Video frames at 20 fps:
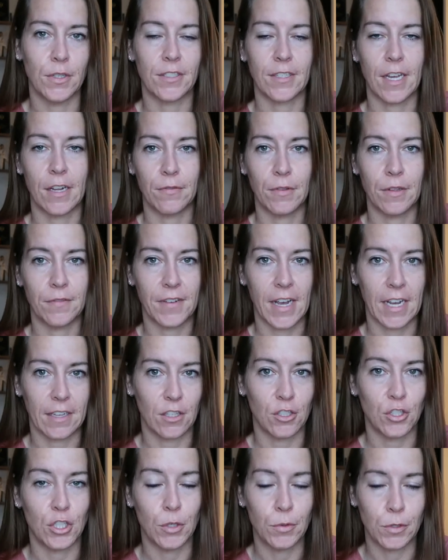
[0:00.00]
aside from the fact
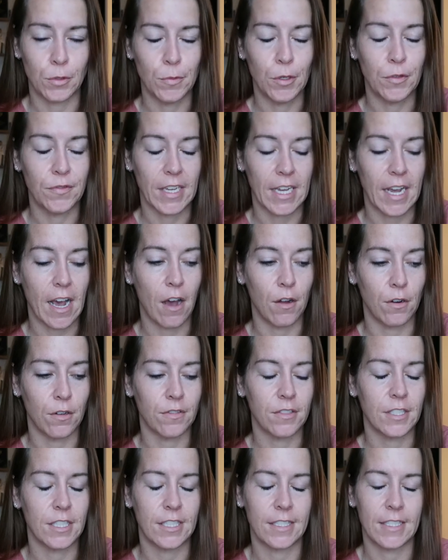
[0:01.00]
that she was moving out
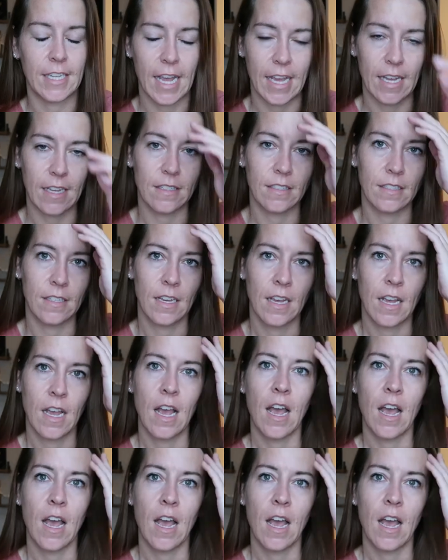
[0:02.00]
of state,